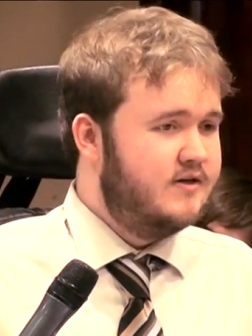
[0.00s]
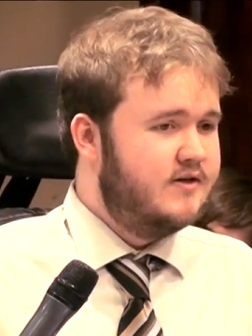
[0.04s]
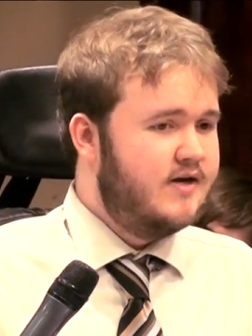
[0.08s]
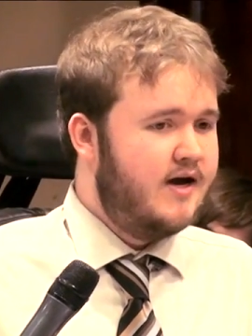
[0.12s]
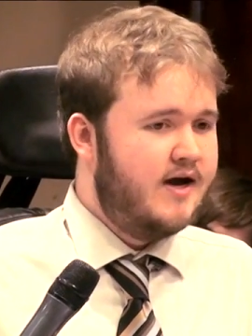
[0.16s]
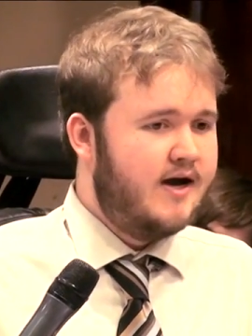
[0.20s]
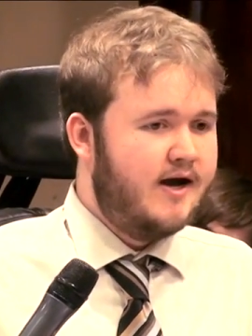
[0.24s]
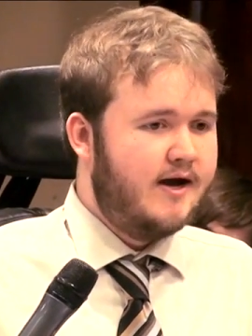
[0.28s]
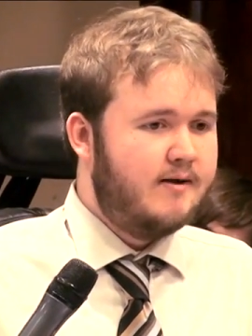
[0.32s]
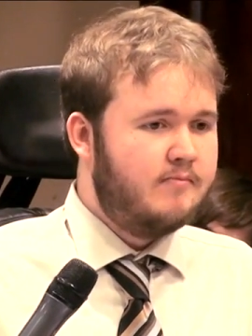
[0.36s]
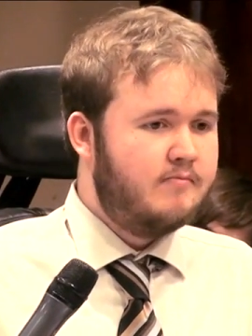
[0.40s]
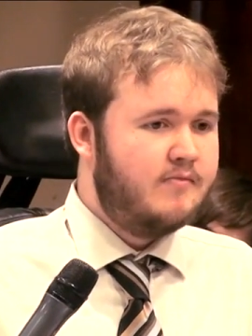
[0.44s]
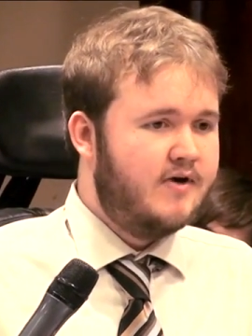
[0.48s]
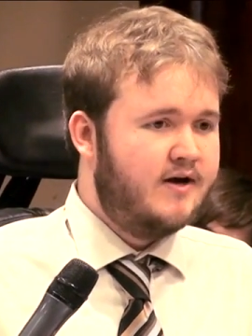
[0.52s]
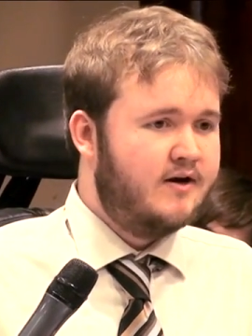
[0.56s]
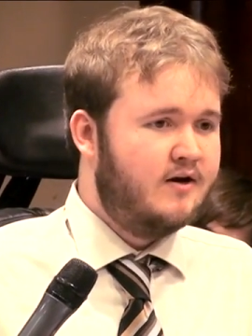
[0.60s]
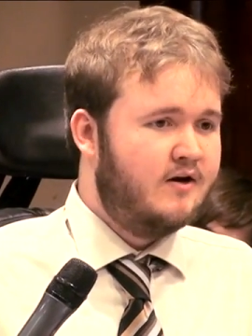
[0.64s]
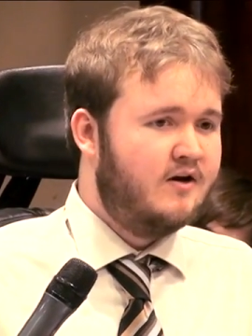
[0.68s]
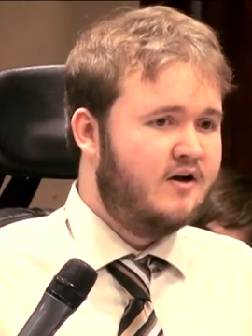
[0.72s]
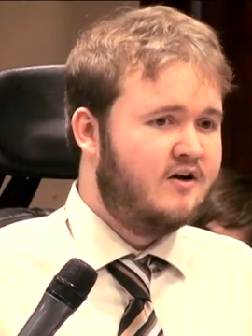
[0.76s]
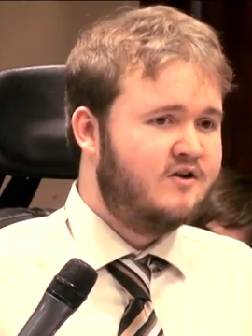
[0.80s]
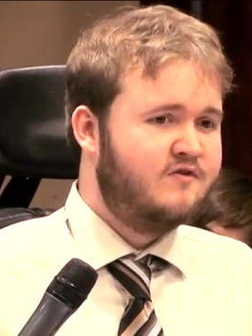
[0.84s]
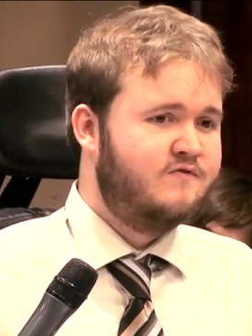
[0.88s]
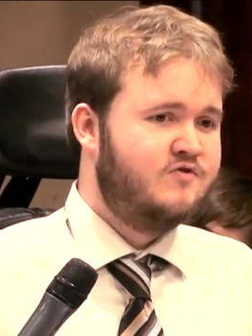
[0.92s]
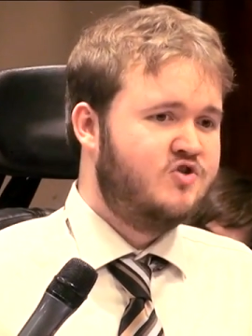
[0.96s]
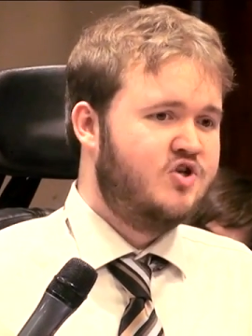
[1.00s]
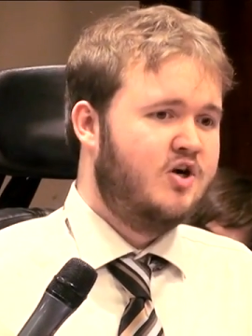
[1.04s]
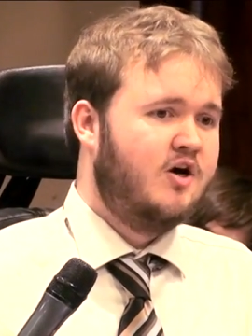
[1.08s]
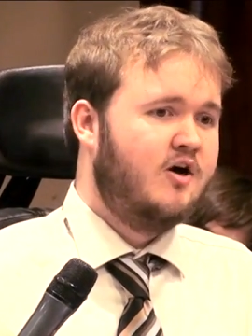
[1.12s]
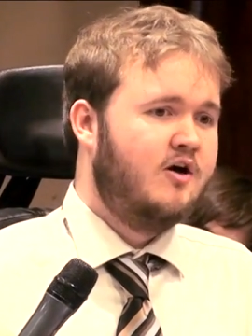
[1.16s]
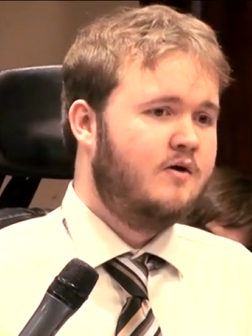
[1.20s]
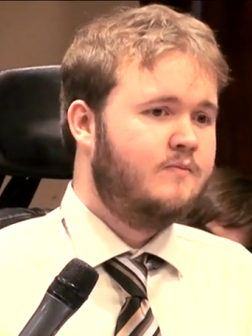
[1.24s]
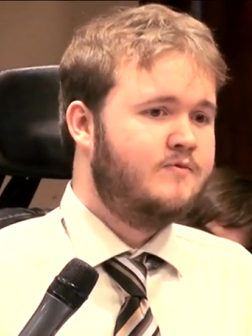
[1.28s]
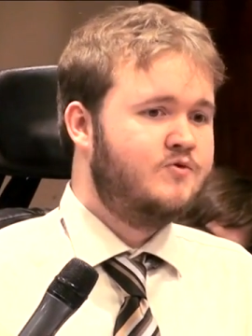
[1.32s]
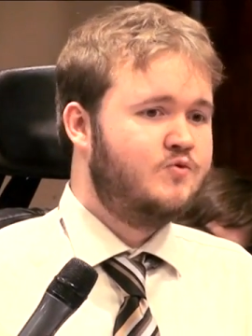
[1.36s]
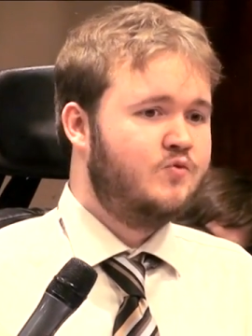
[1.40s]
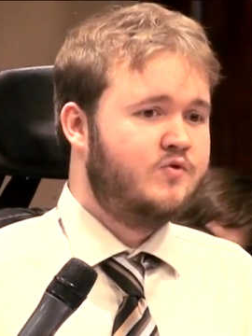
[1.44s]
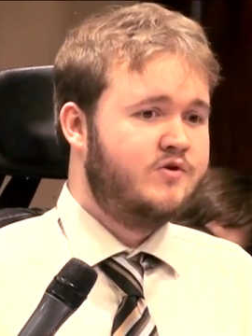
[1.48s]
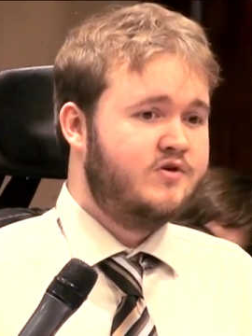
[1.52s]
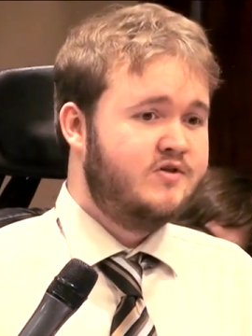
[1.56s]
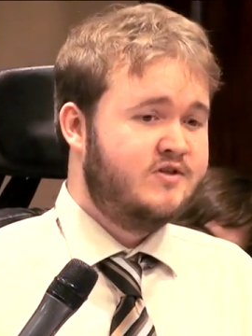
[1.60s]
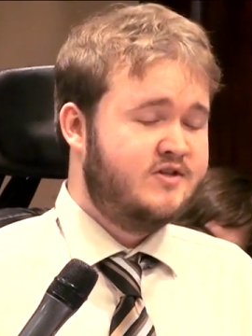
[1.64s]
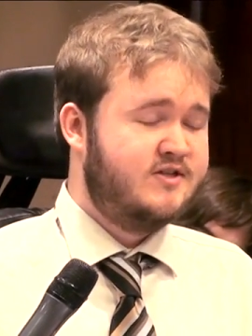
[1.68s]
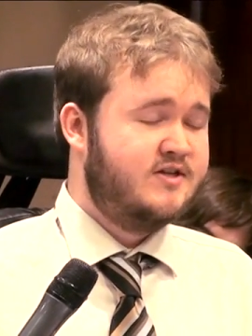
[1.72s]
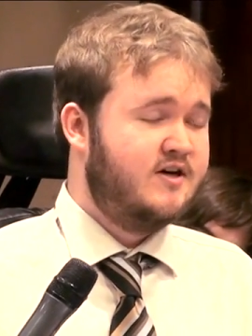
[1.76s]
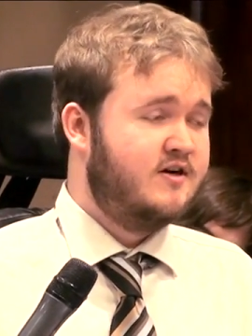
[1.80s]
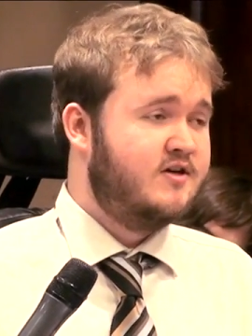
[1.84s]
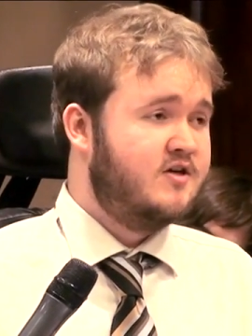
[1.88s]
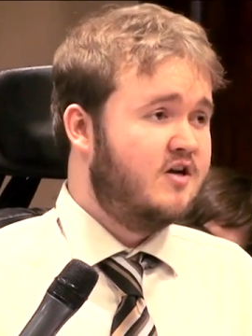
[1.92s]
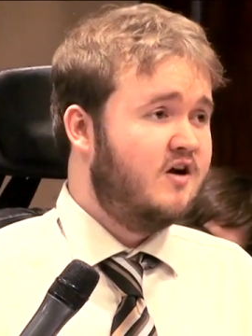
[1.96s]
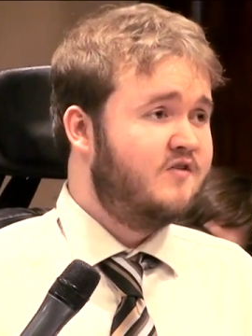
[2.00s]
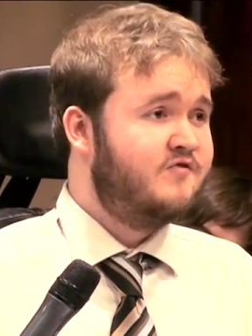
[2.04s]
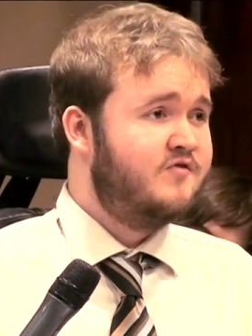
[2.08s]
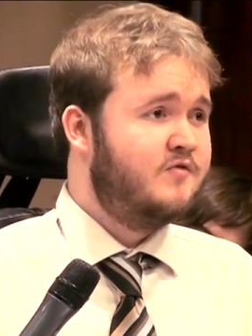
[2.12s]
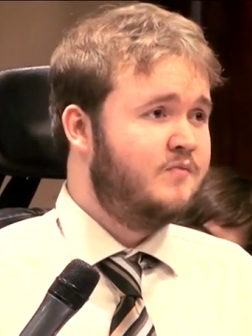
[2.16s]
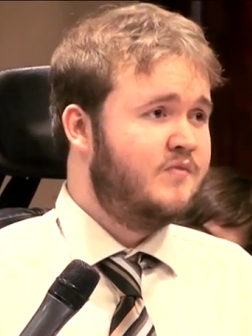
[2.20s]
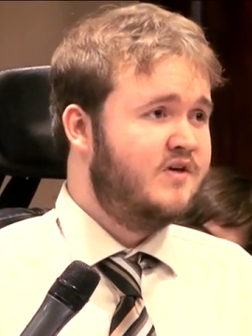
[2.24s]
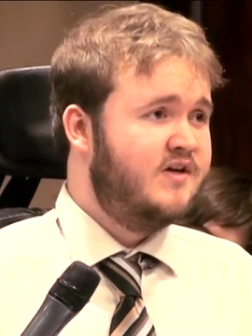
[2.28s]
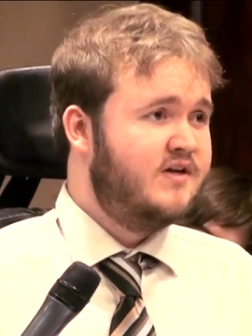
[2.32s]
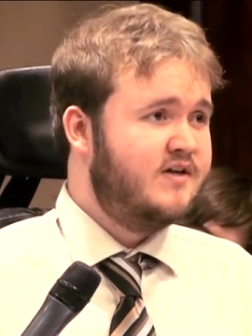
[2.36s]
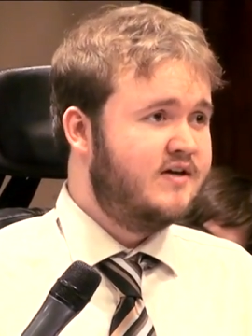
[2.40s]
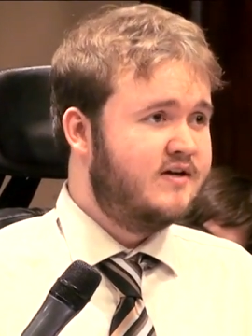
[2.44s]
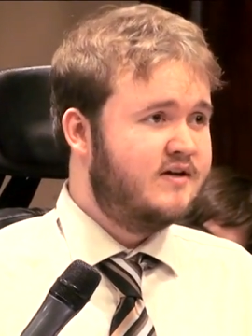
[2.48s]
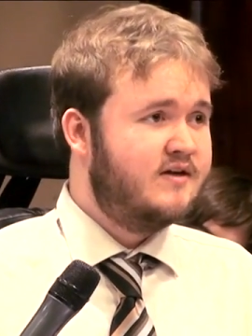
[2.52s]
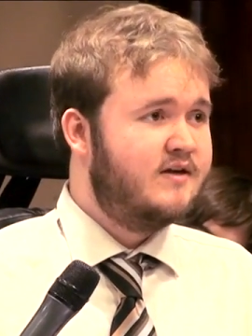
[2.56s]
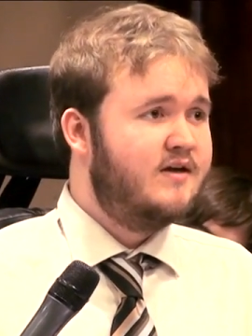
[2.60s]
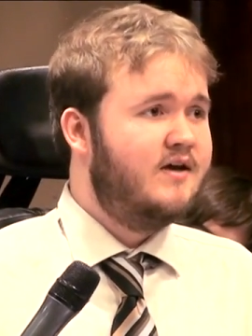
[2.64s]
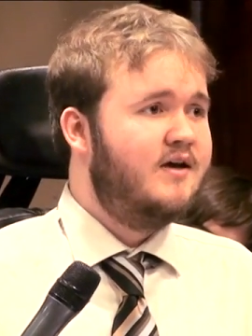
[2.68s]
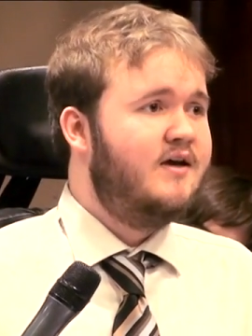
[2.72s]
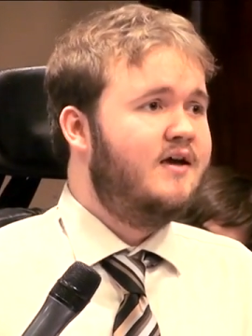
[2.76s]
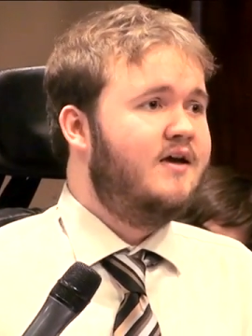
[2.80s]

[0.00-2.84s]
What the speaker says: and a lot of jobs where you start off in media